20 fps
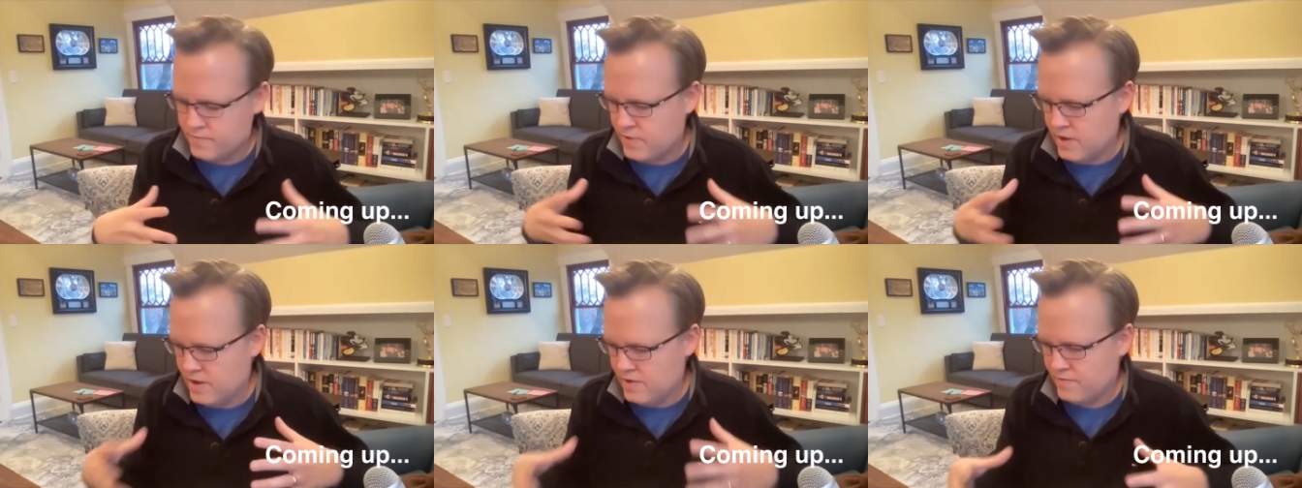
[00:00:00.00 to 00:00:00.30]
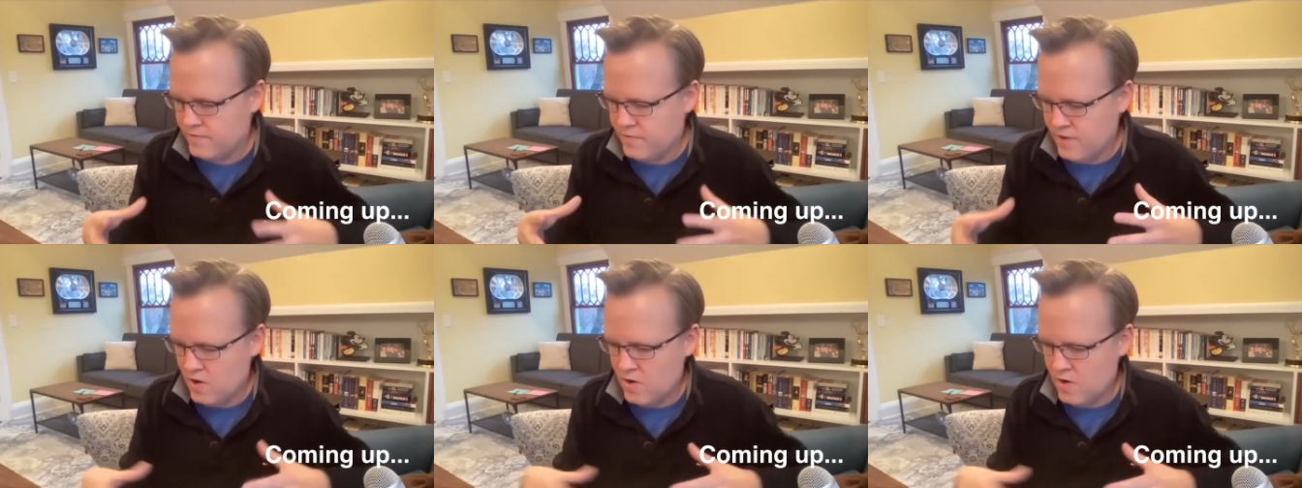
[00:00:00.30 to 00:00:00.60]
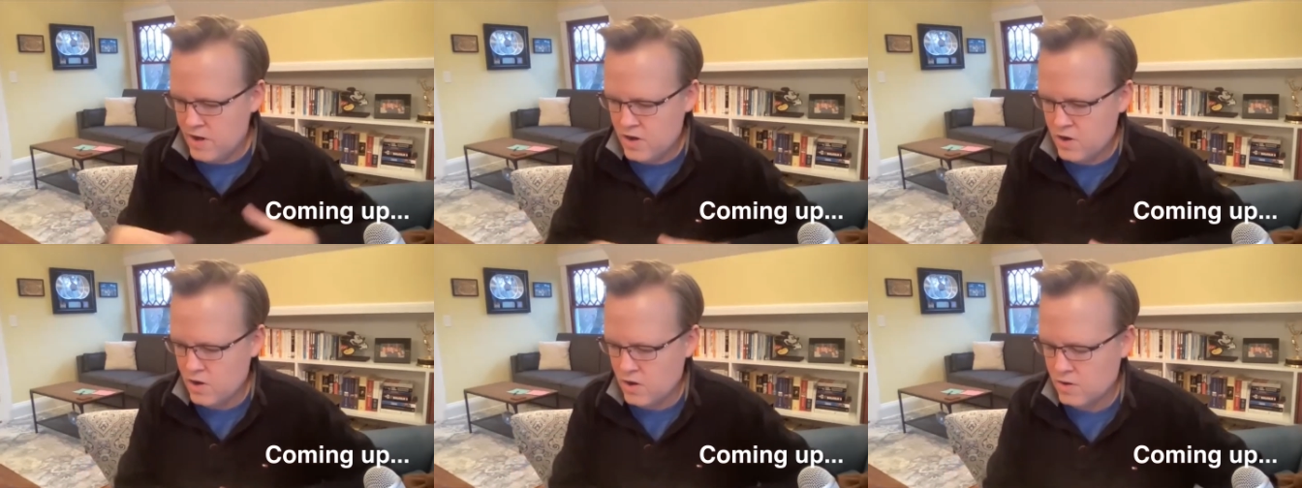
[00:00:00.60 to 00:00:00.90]
a
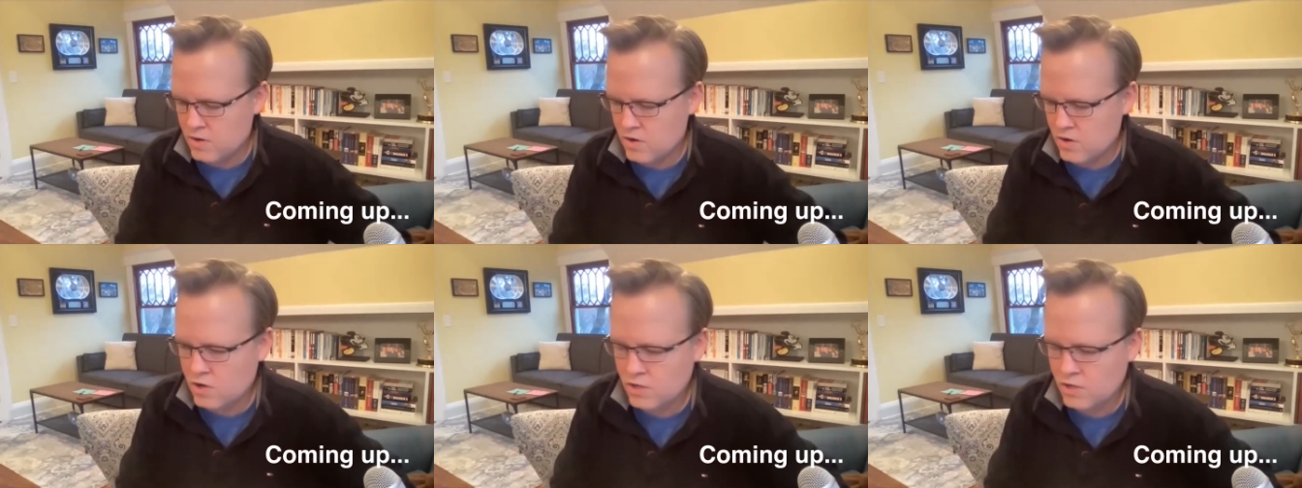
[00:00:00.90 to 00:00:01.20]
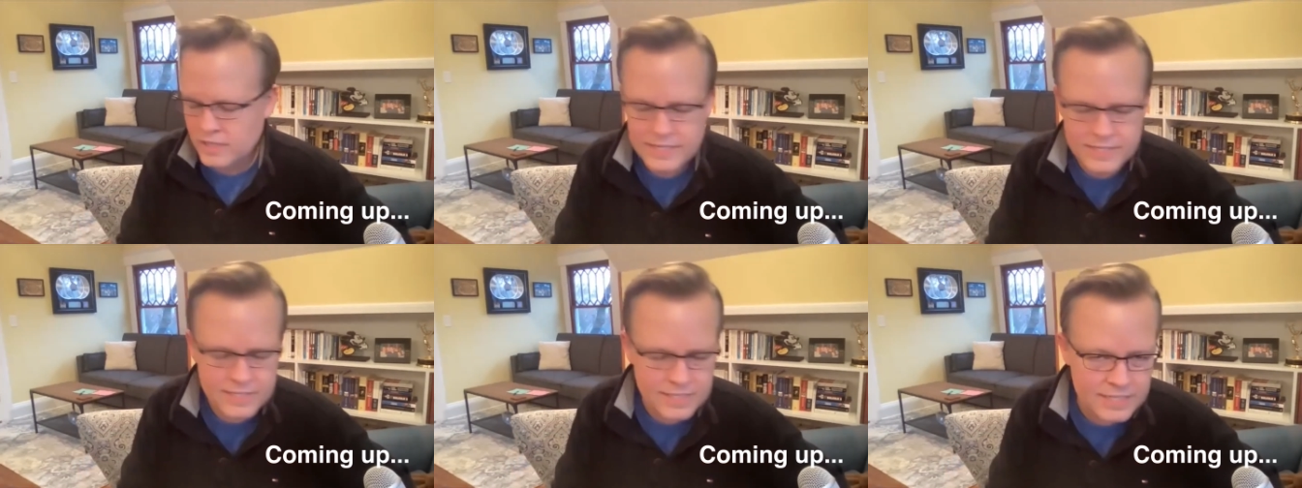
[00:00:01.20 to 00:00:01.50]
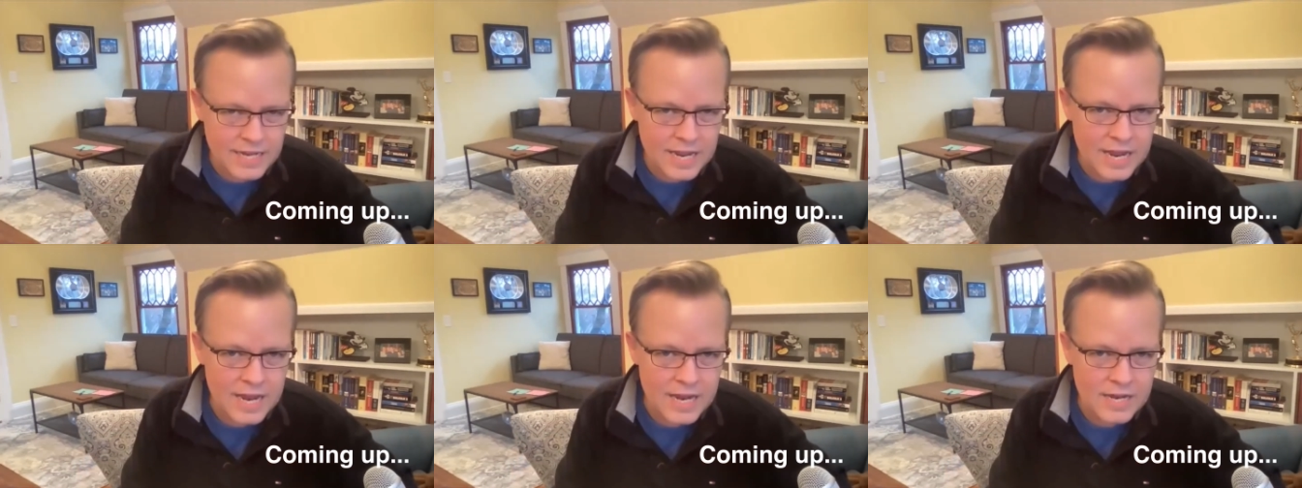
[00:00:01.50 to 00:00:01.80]
very early
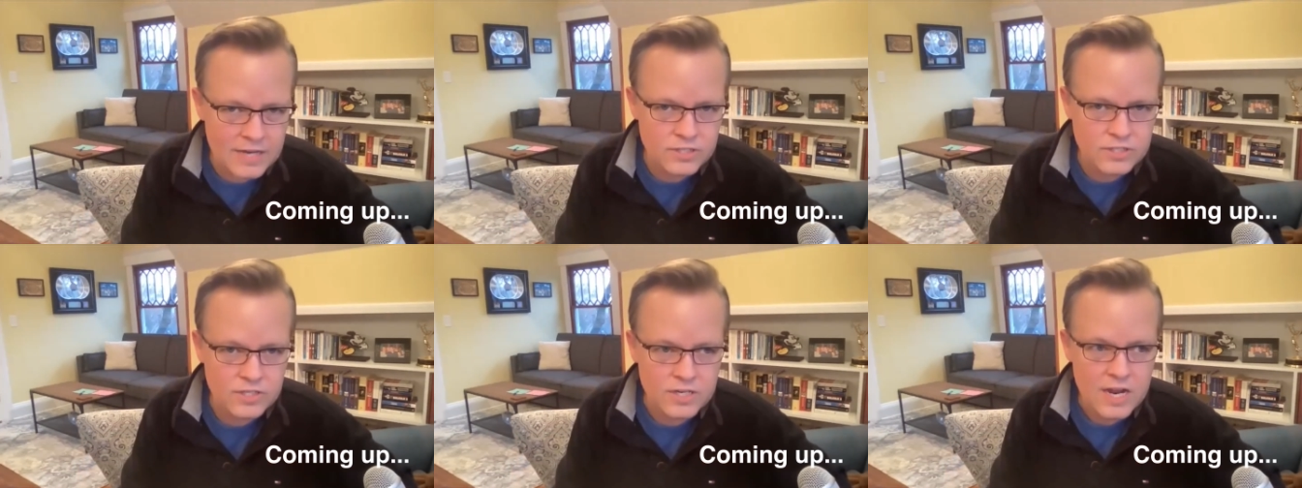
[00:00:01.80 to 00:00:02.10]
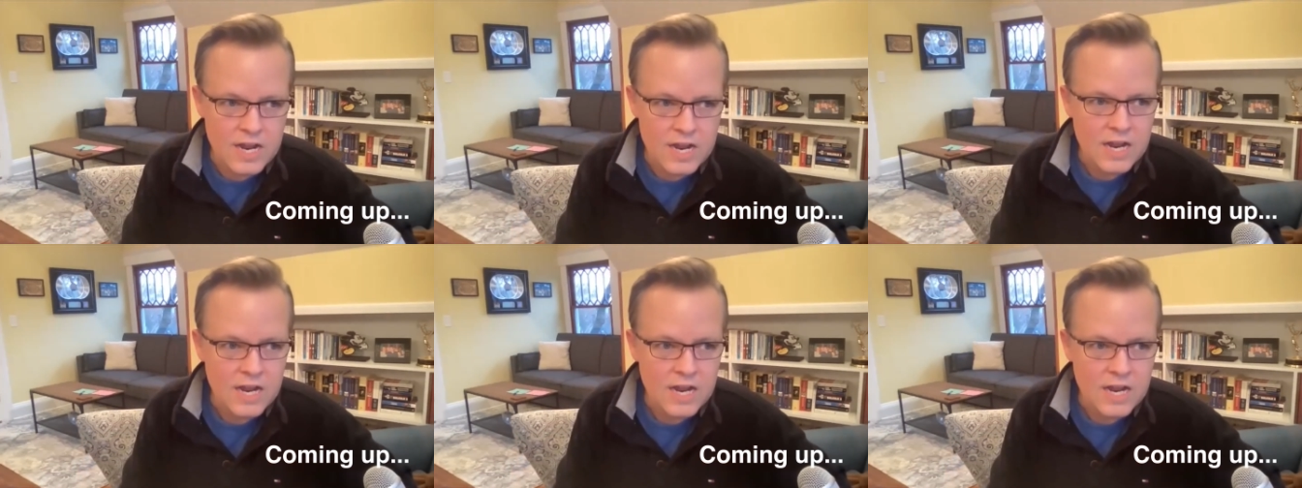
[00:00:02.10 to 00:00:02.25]
stage,